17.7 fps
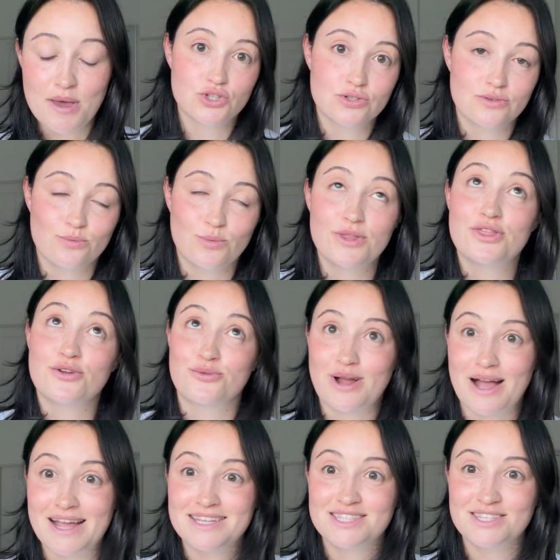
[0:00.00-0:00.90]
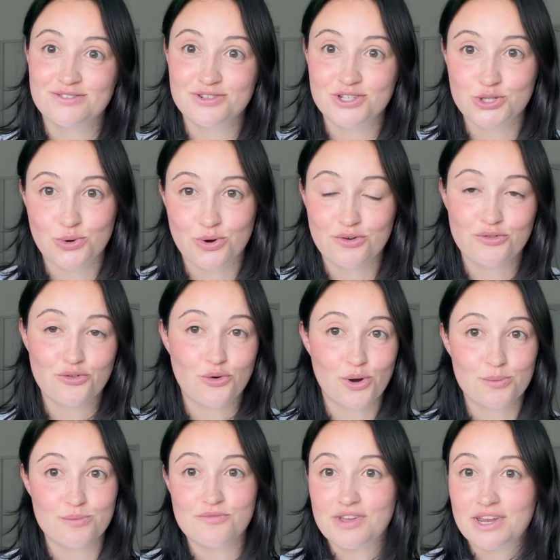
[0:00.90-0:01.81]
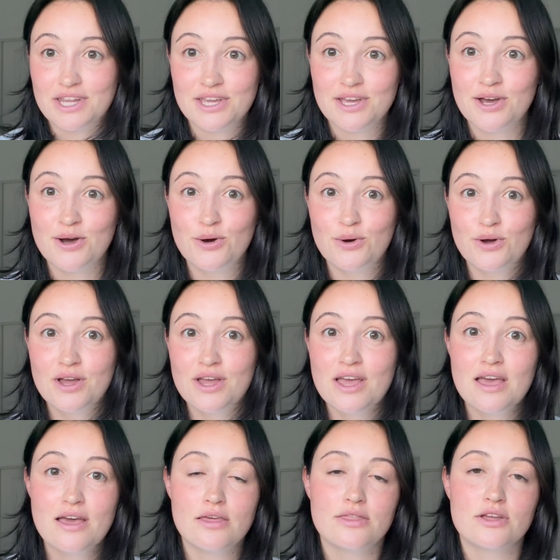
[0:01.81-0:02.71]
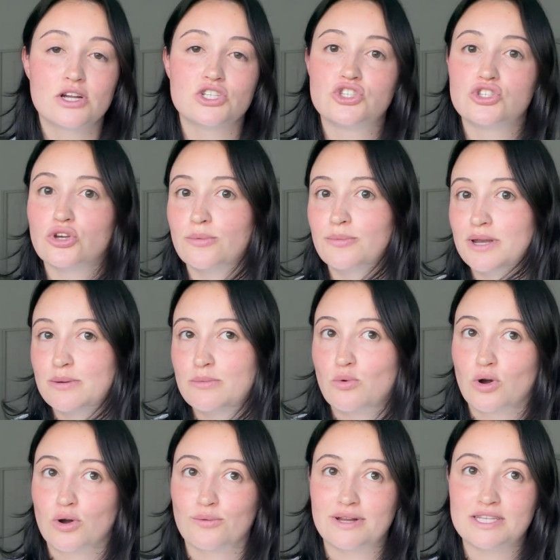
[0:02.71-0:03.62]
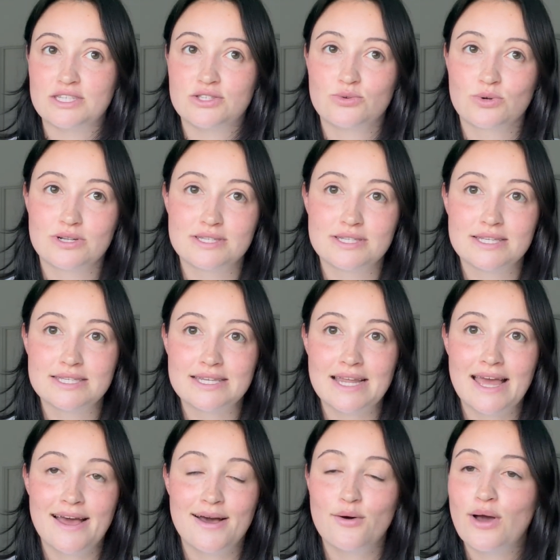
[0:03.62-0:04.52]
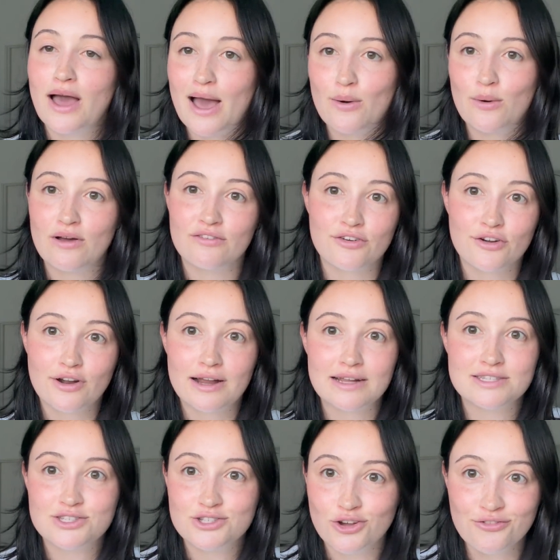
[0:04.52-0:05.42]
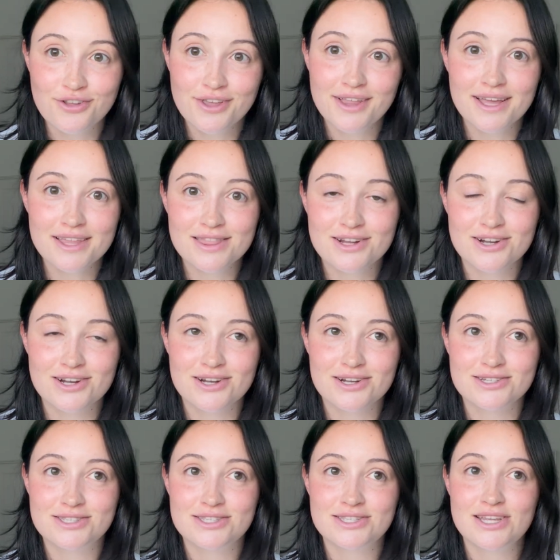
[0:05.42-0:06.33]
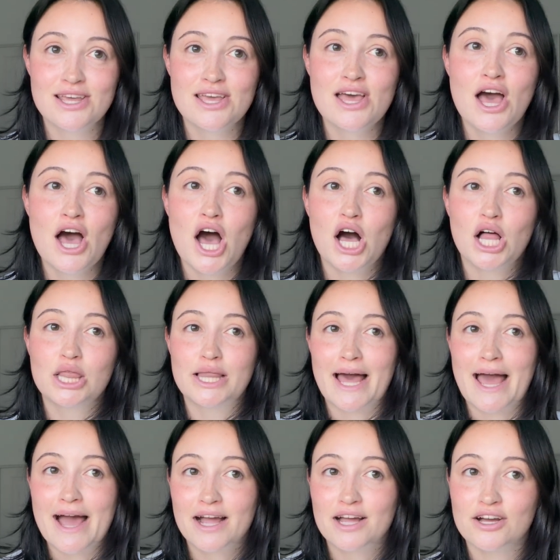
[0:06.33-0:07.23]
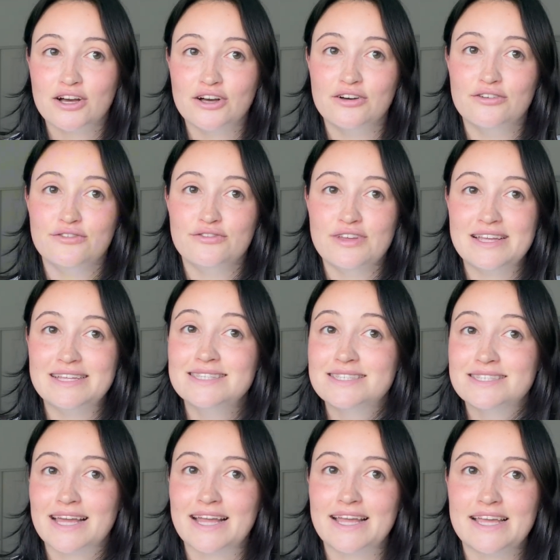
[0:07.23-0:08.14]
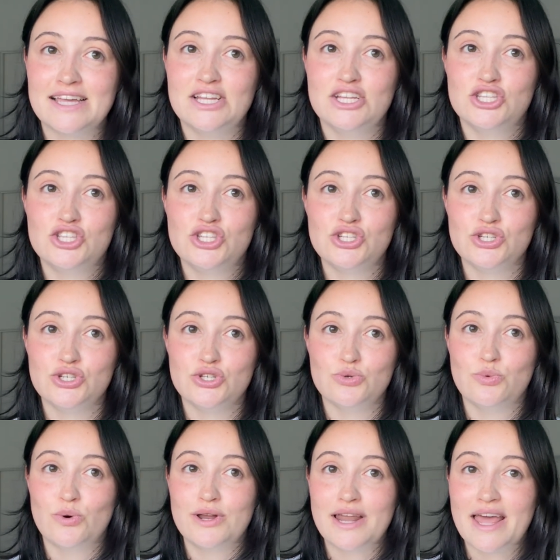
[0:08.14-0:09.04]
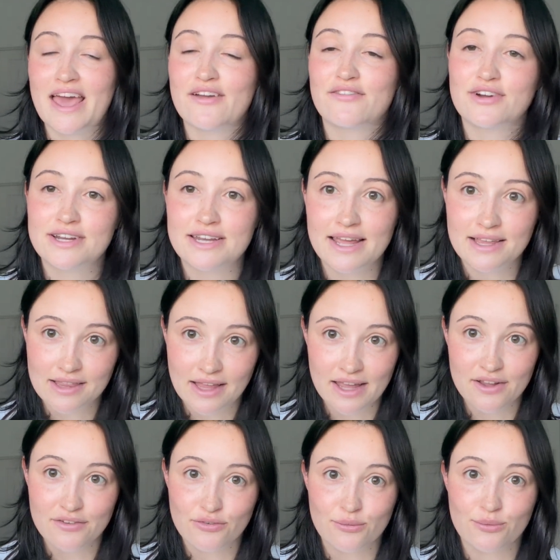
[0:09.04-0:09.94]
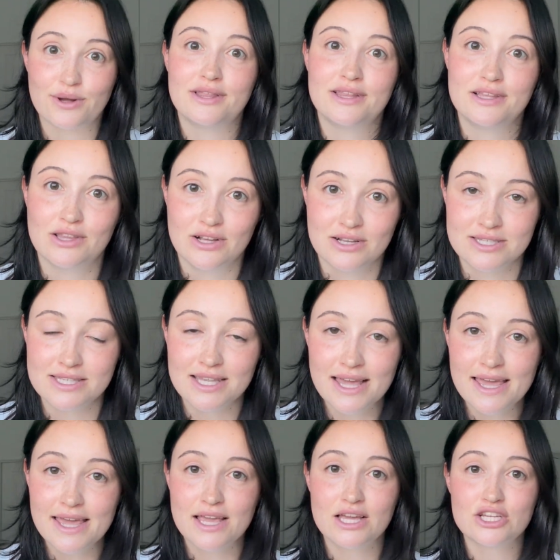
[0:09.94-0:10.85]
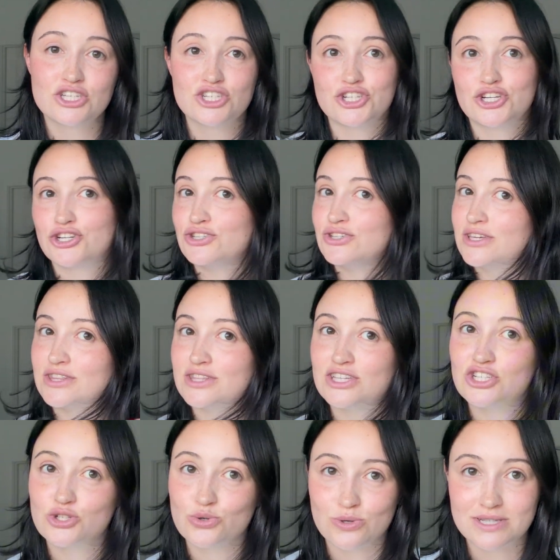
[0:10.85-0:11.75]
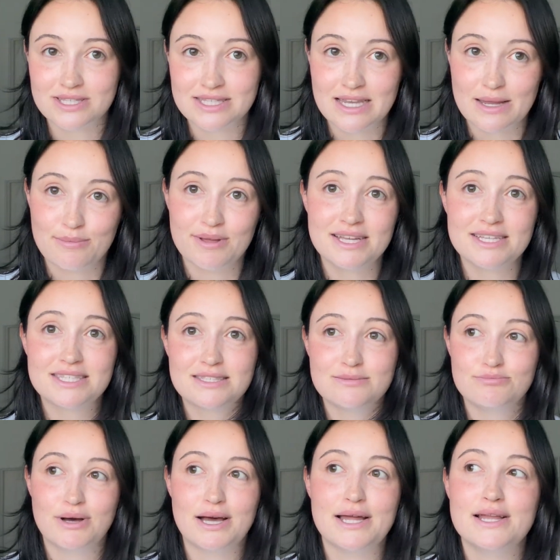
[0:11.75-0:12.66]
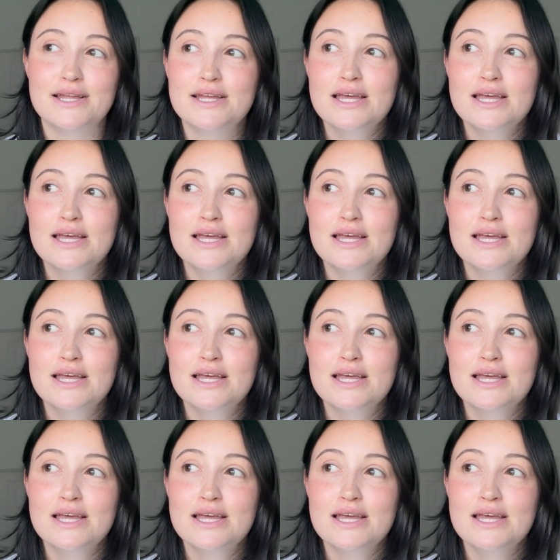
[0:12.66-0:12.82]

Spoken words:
With the rise of short form video, there's so many more resources now. However, I still feel like there's a lack of insight into what everyday life really looks like. Sure, you get these short snippets, but